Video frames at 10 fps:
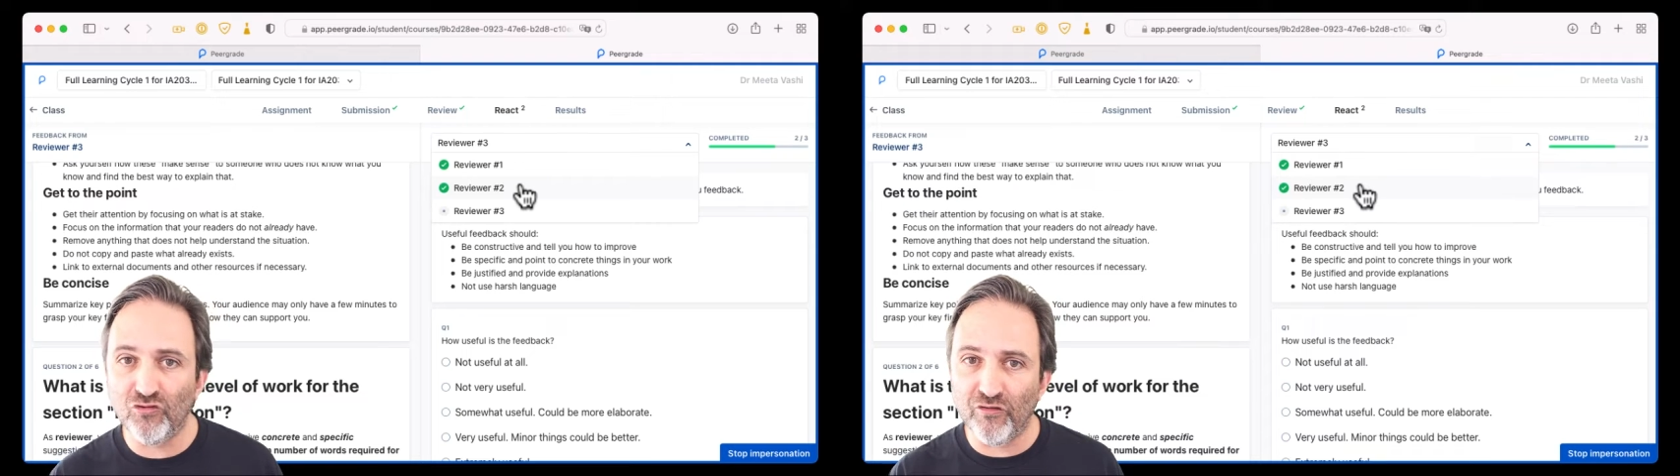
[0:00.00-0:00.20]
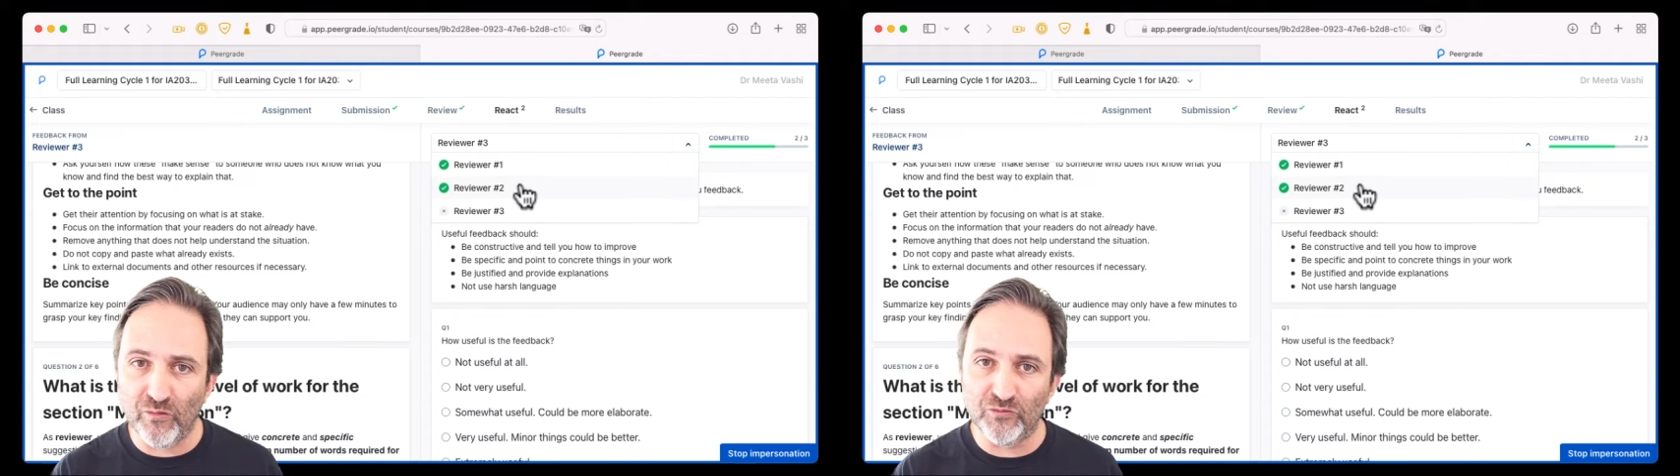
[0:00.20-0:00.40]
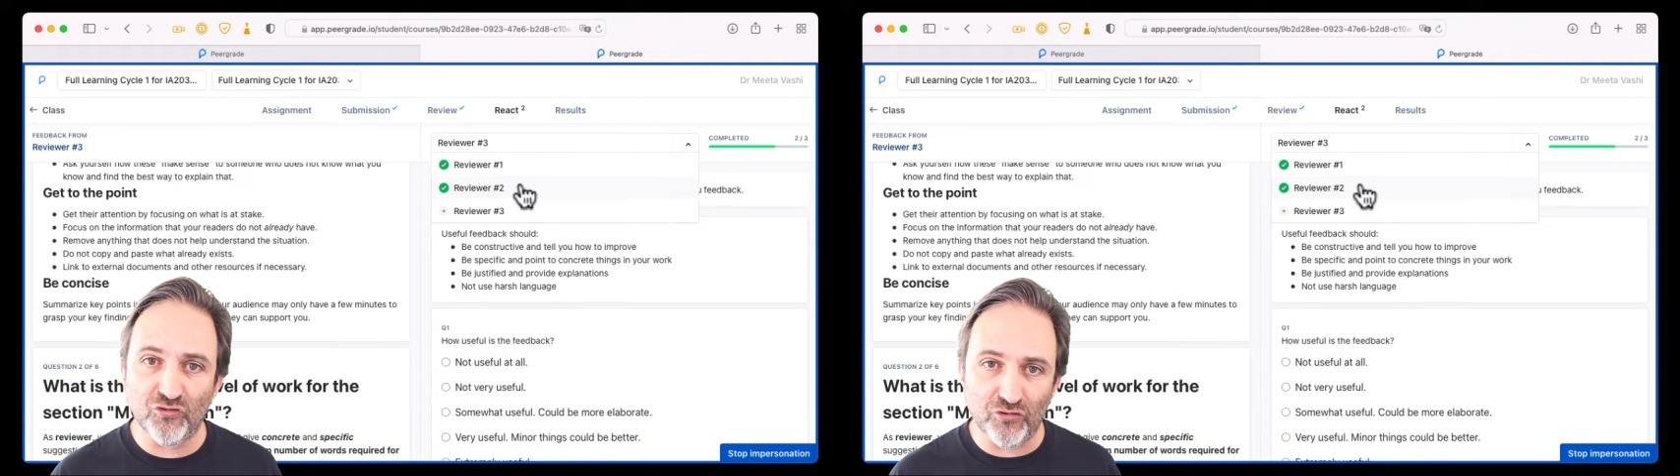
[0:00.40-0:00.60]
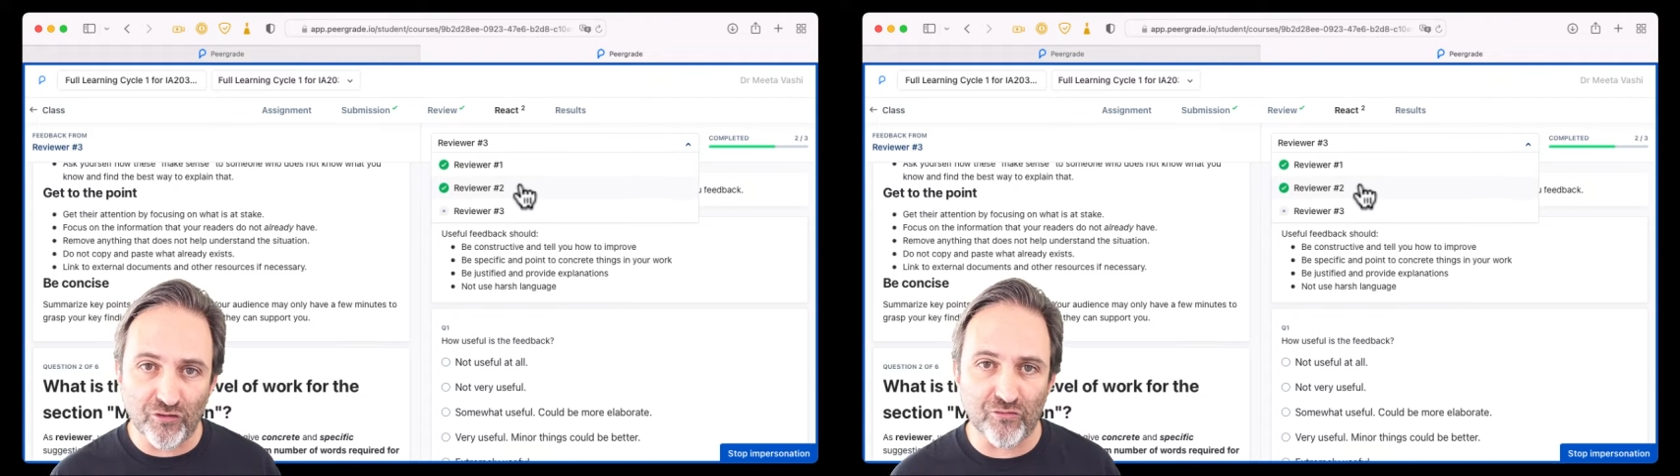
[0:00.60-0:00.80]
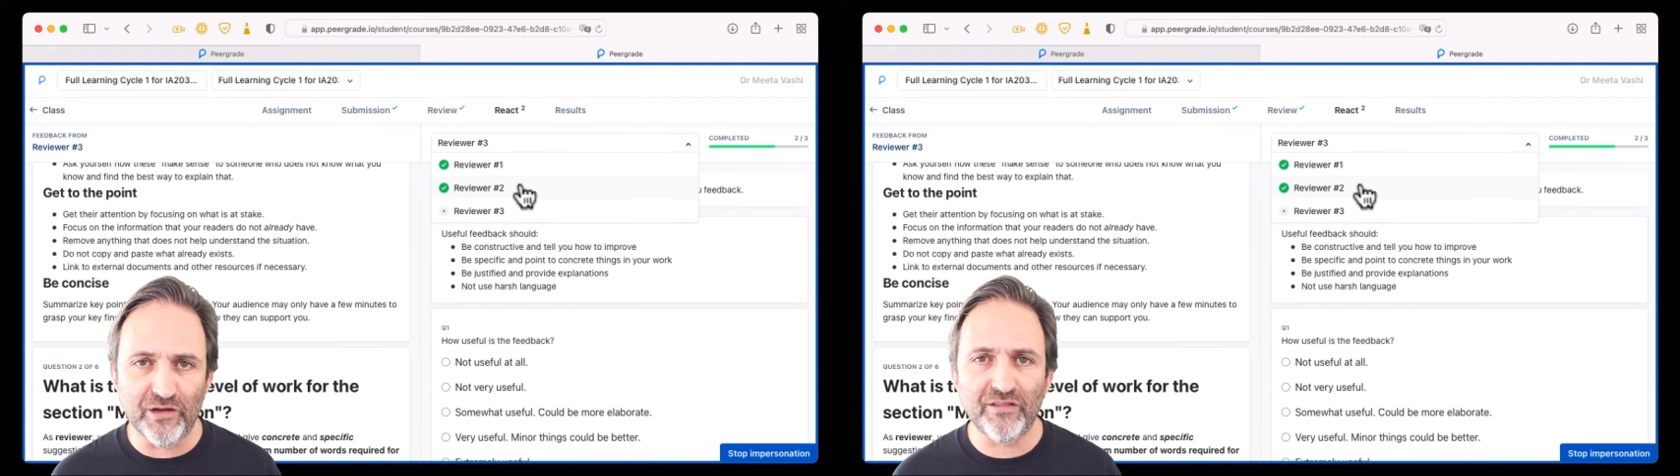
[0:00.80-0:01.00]
from 2 to
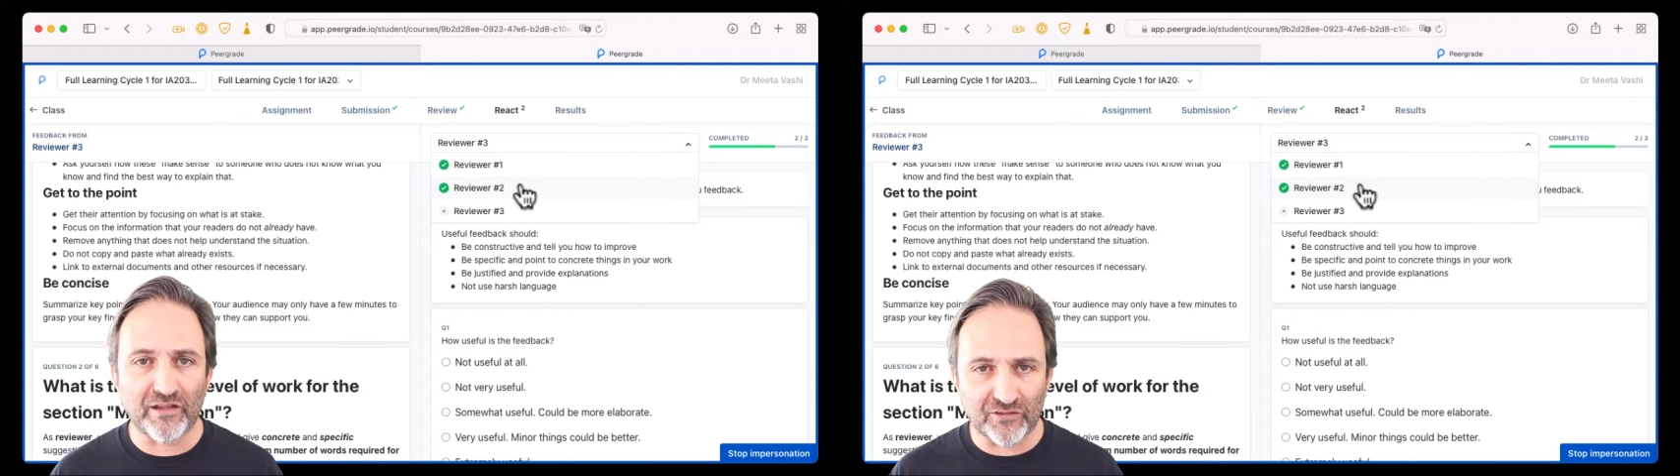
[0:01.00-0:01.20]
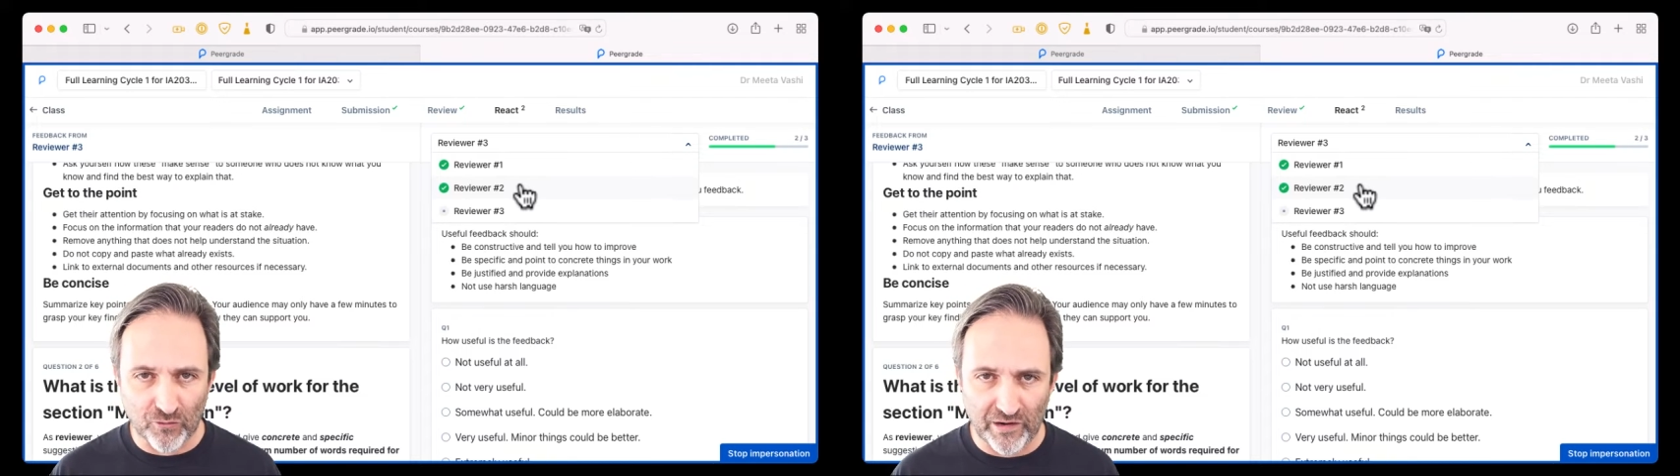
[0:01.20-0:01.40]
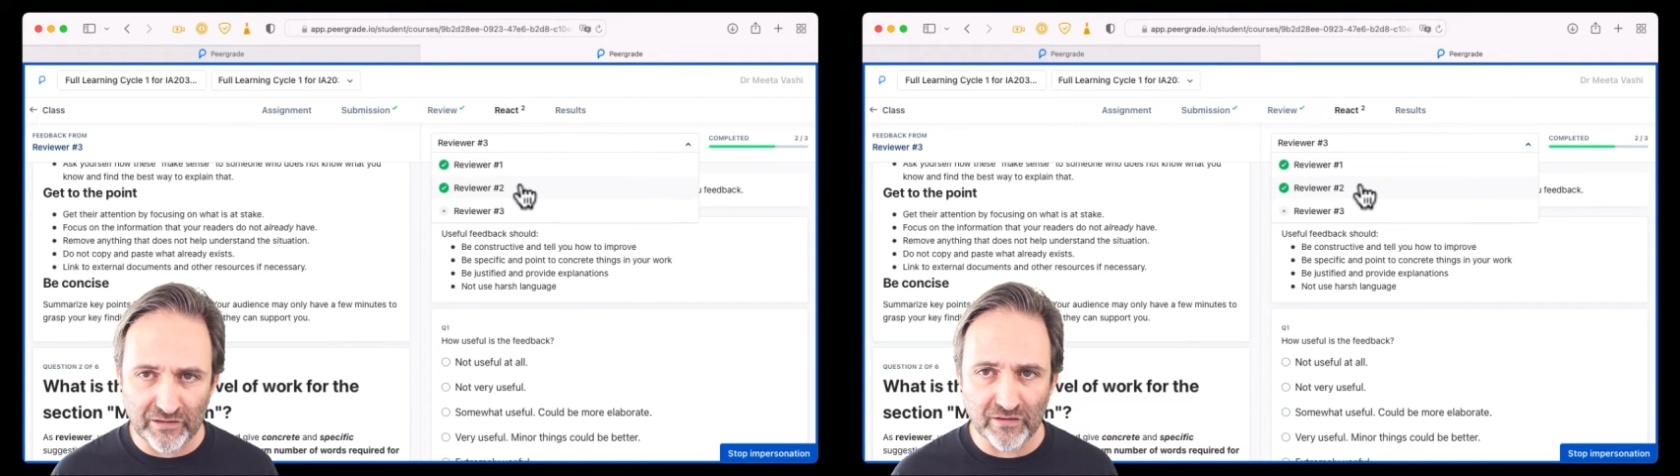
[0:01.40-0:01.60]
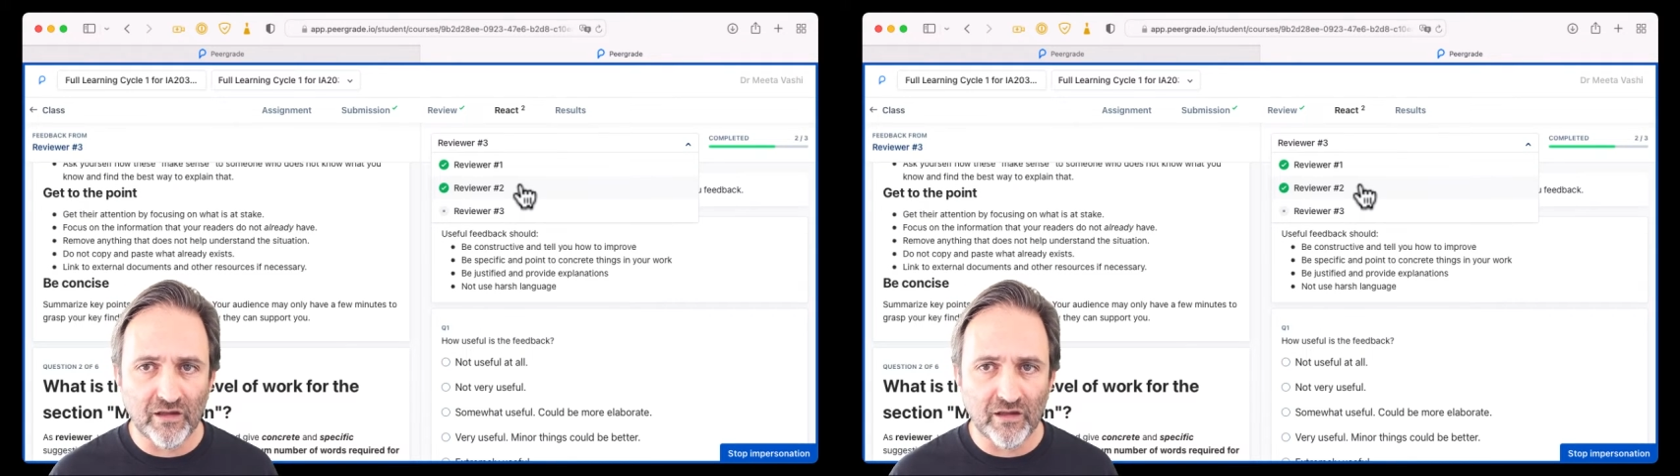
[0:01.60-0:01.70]
3. That's great.